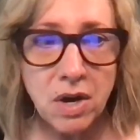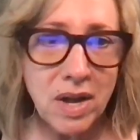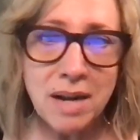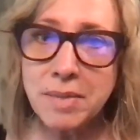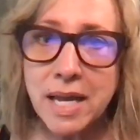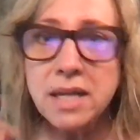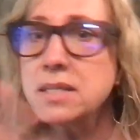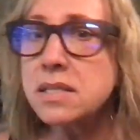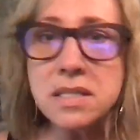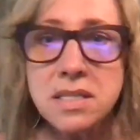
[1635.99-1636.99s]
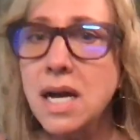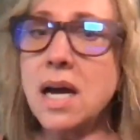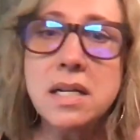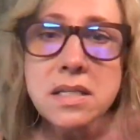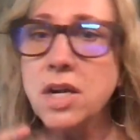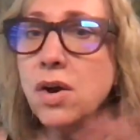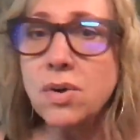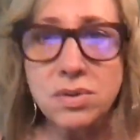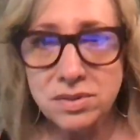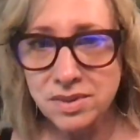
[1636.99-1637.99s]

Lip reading: And I'm like, stop, no.